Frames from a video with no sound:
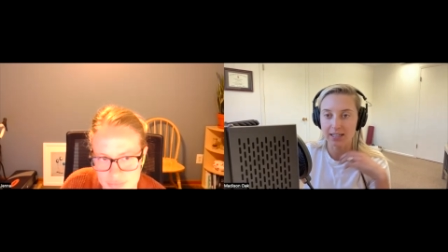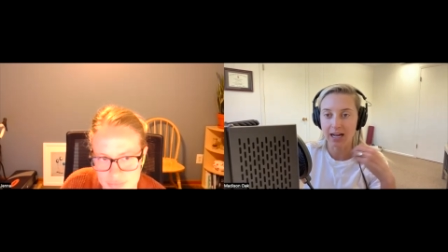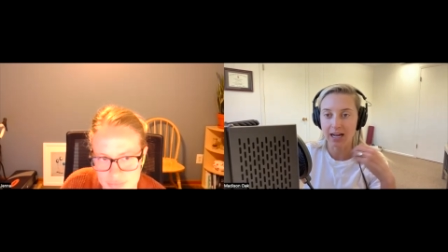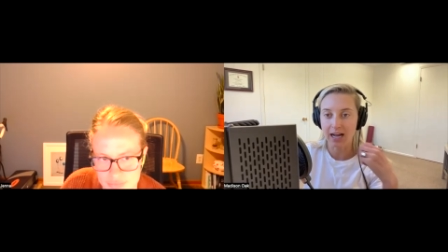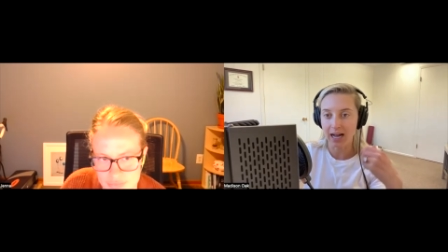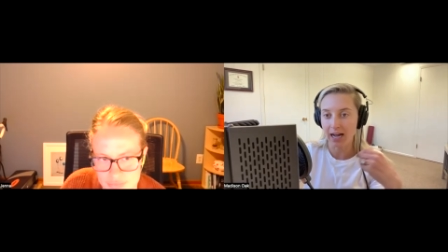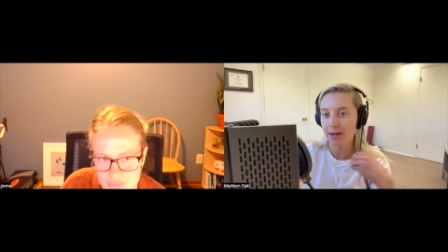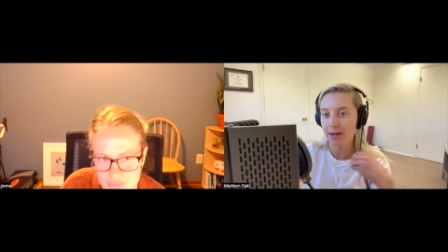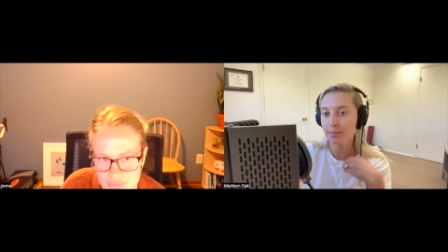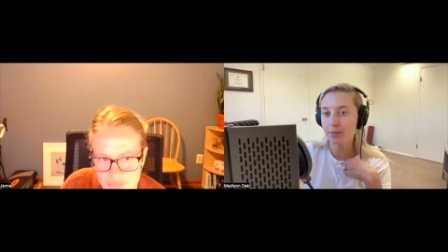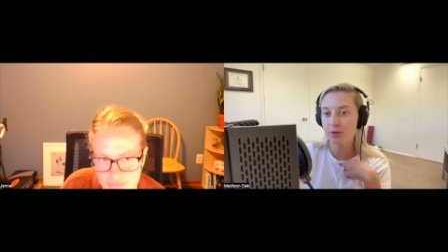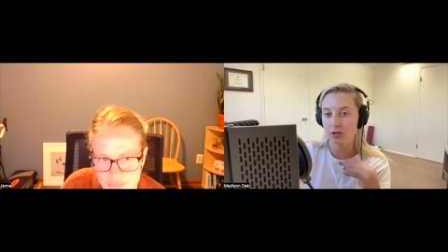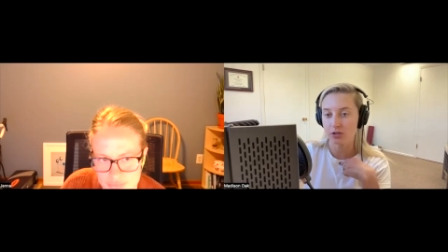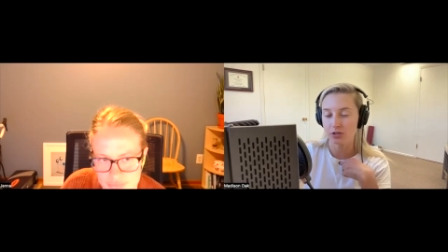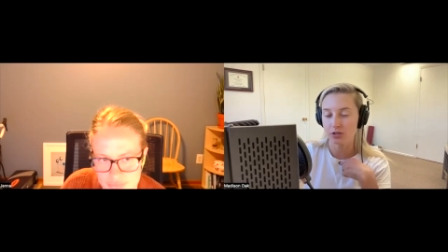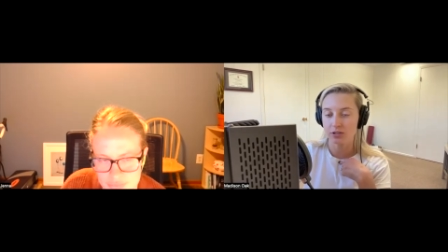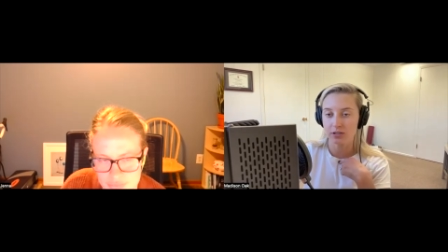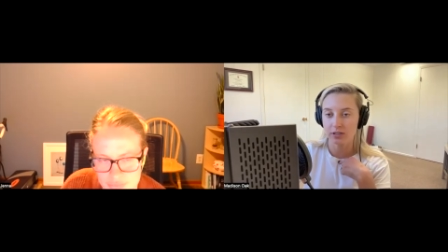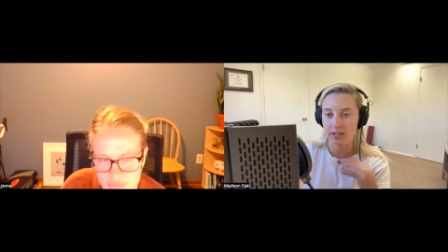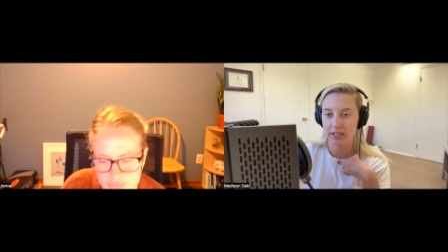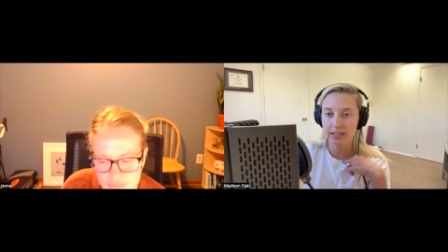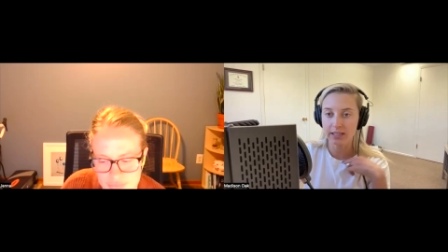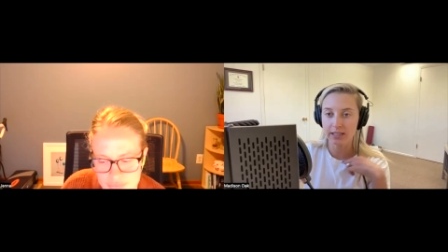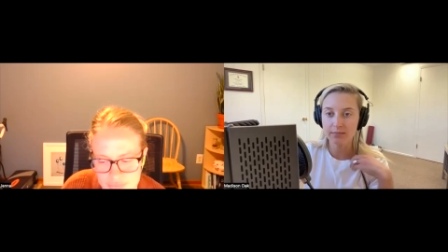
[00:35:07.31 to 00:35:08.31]
I
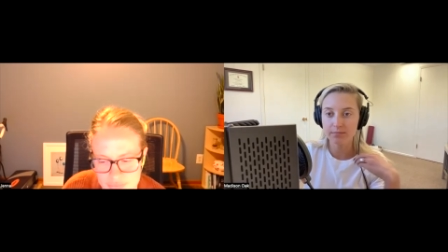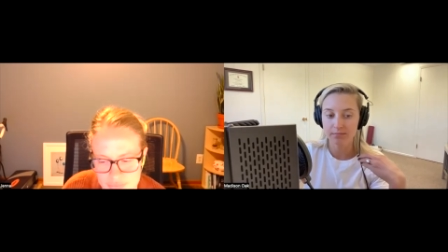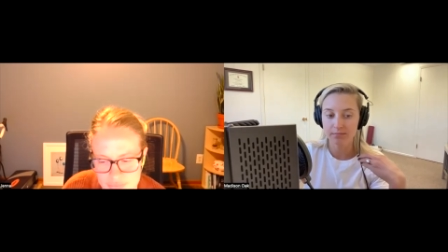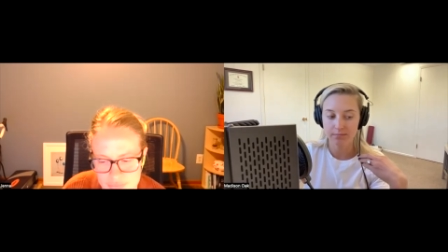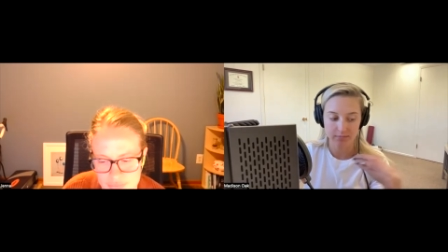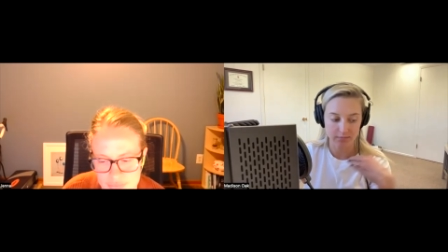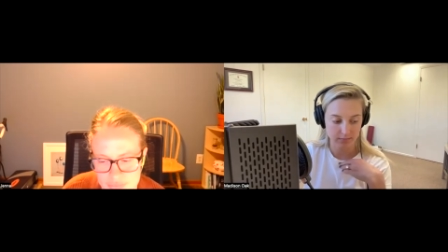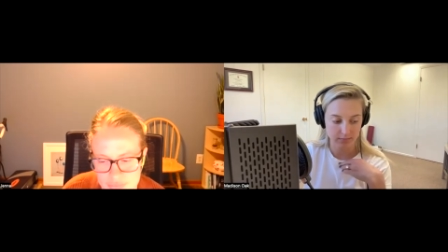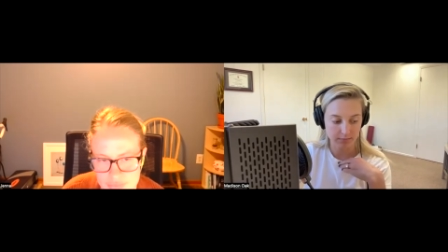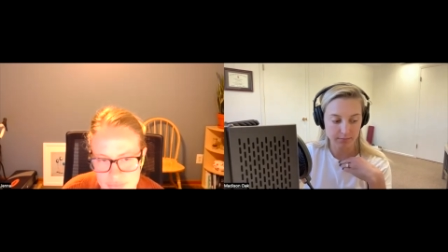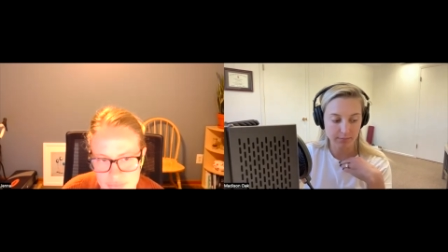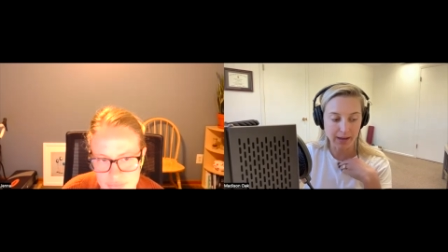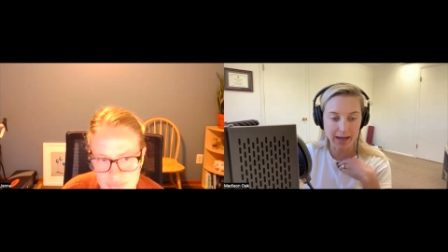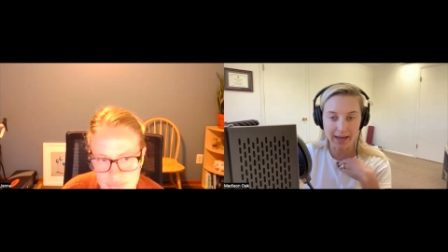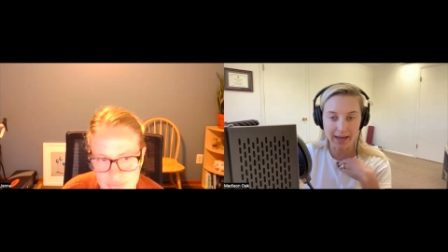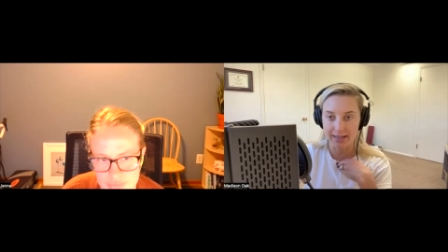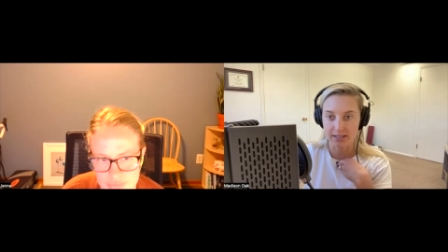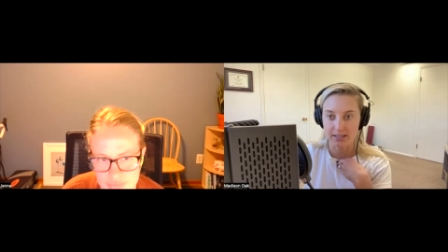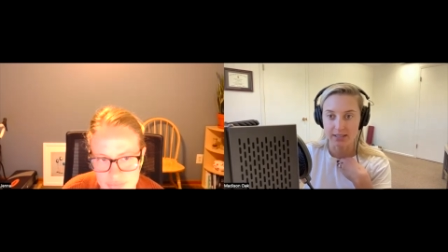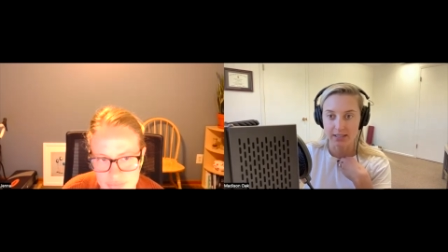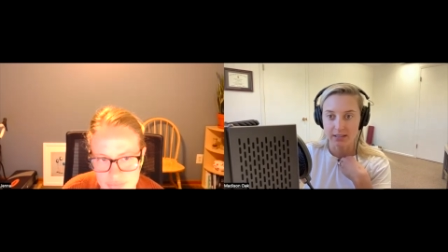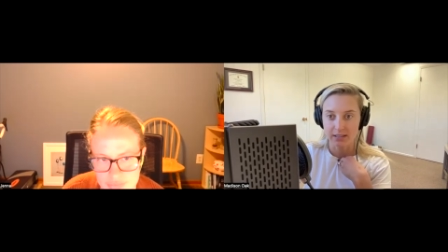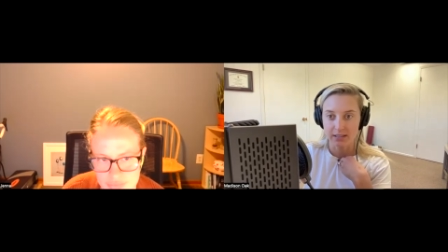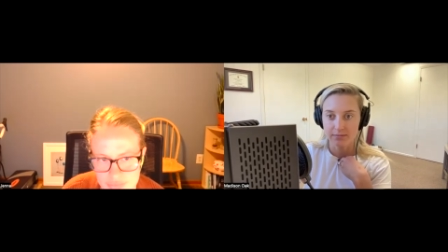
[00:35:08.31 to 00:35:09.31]
personally,
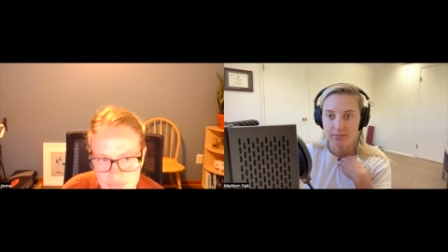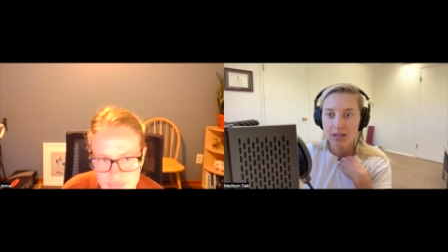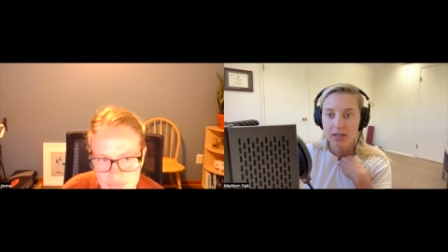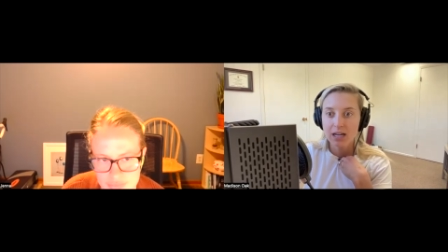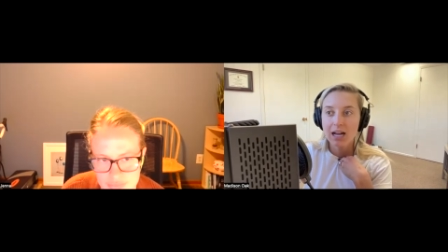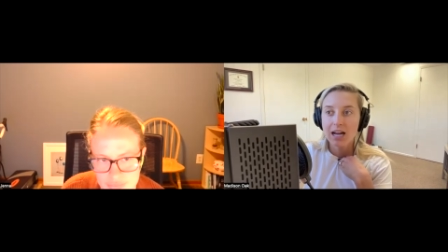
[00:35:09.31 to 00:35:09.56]
Madison,